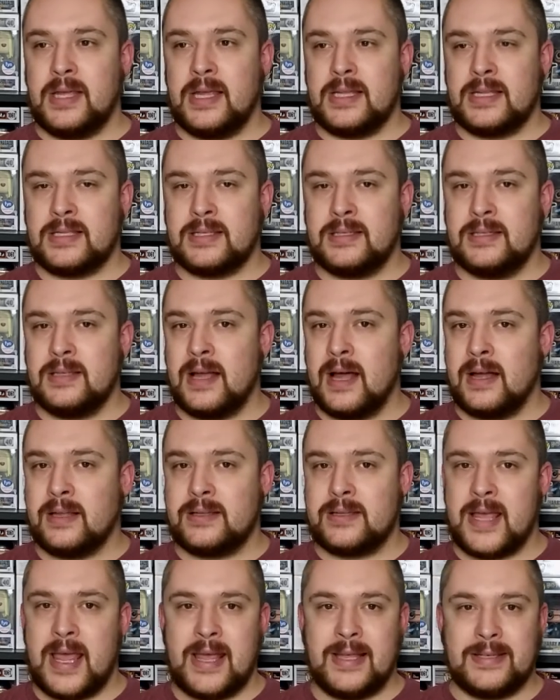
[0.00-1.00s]
it's
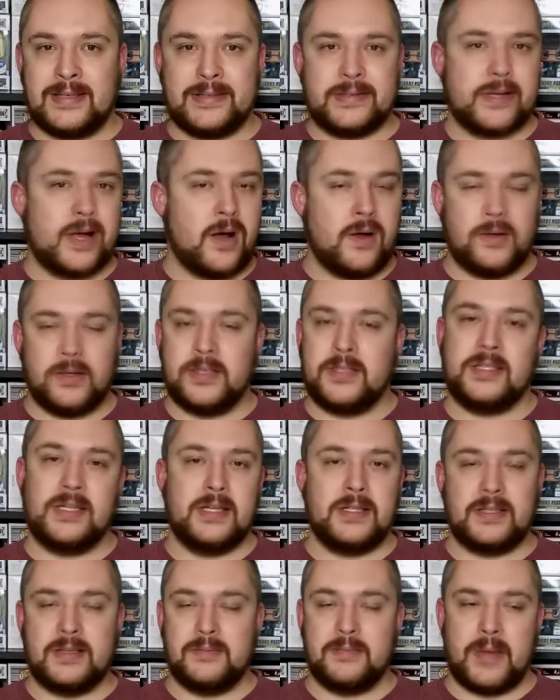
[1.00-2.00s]
not a solid
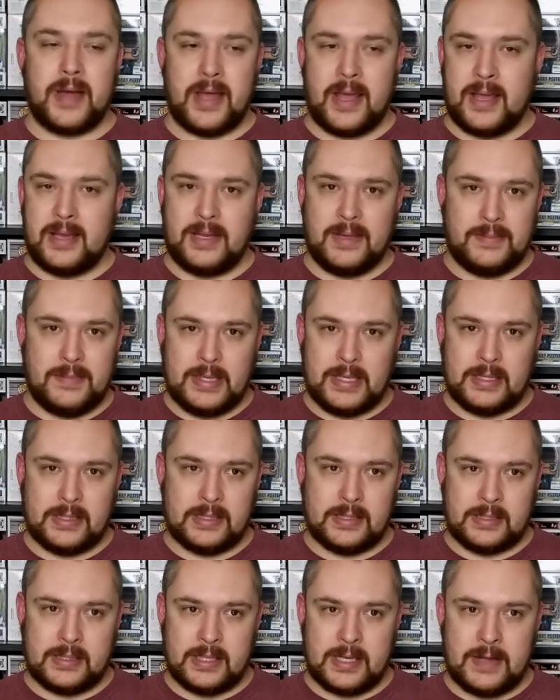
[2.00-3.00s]
season by any
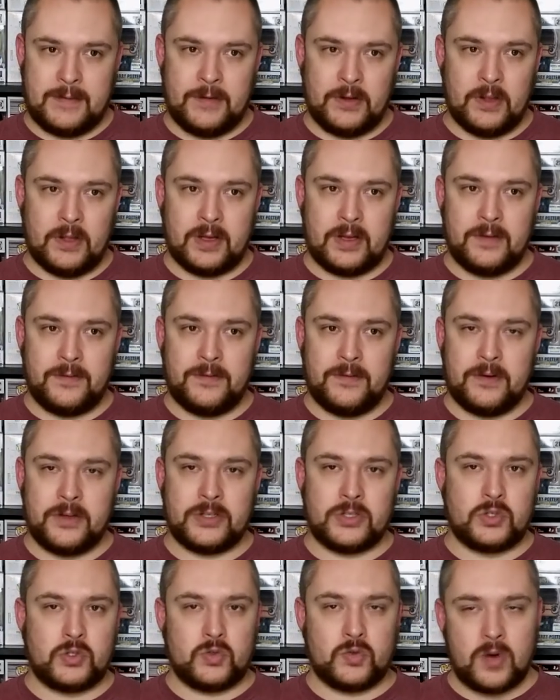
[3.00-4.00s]
means. If you're looking for
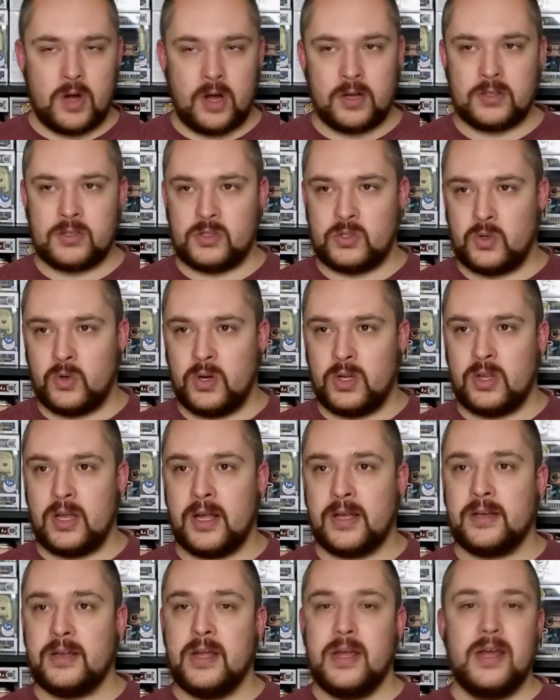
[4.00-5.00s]
a strong
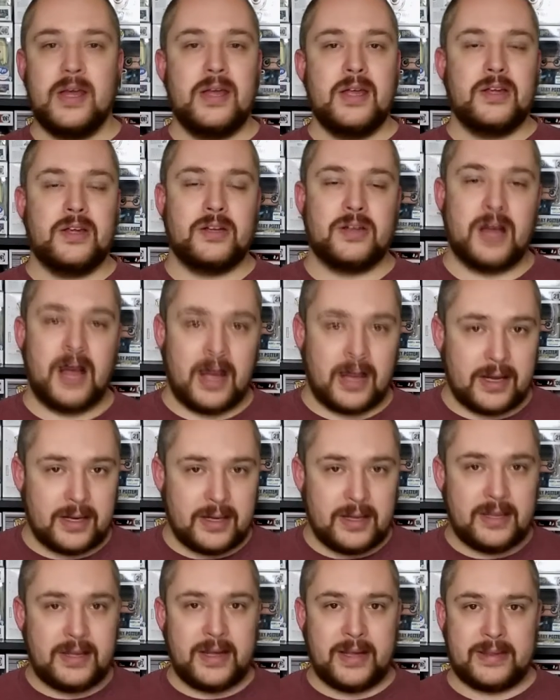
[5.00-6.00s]
storyline, you're not
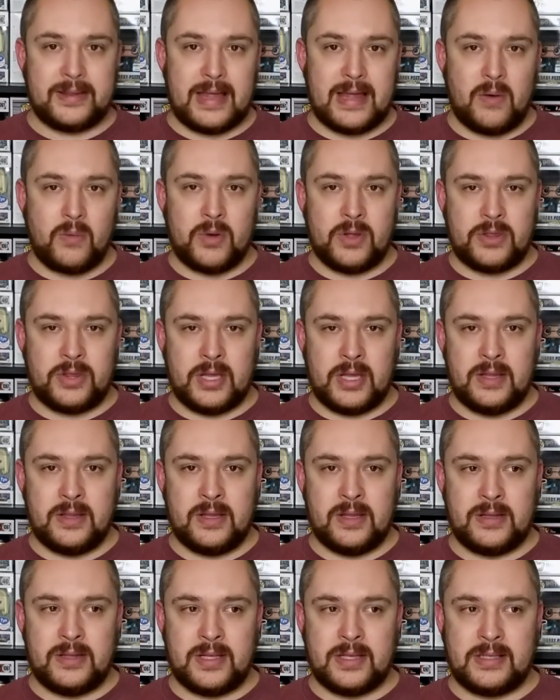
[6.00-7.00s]
going to get that
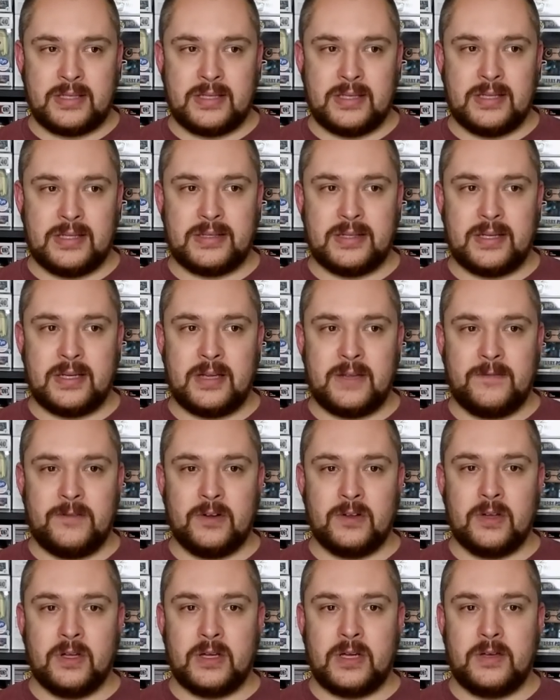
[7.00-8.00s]
within the season. If
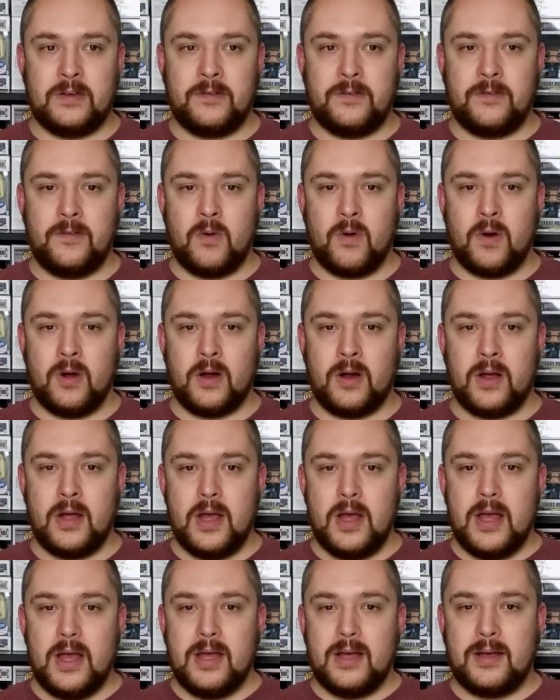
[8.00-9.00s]
you're looking for
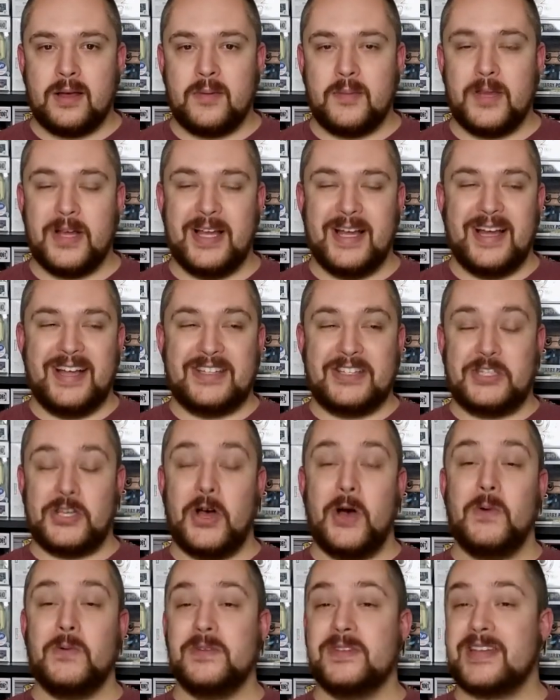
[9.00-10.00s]
a
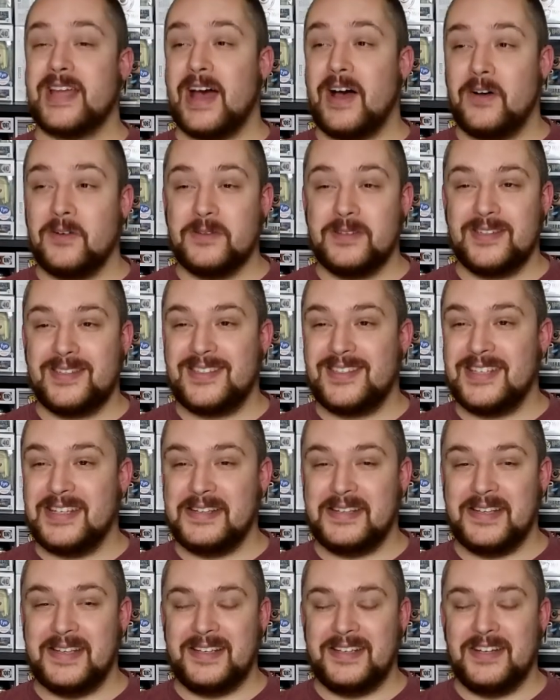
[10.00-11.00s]
toned down
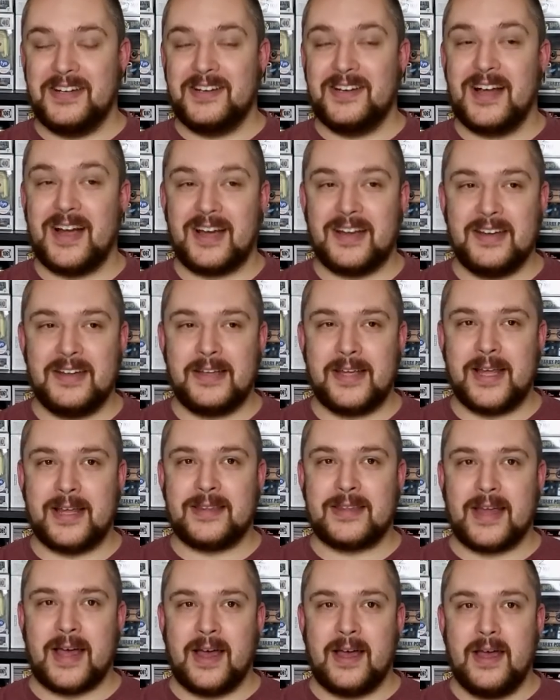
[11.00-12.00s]
season, you're not going to
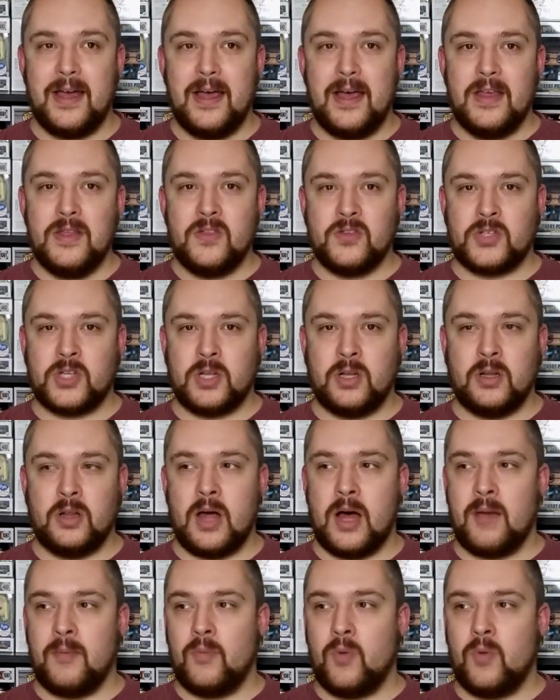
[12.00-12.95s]
get that. There's a lot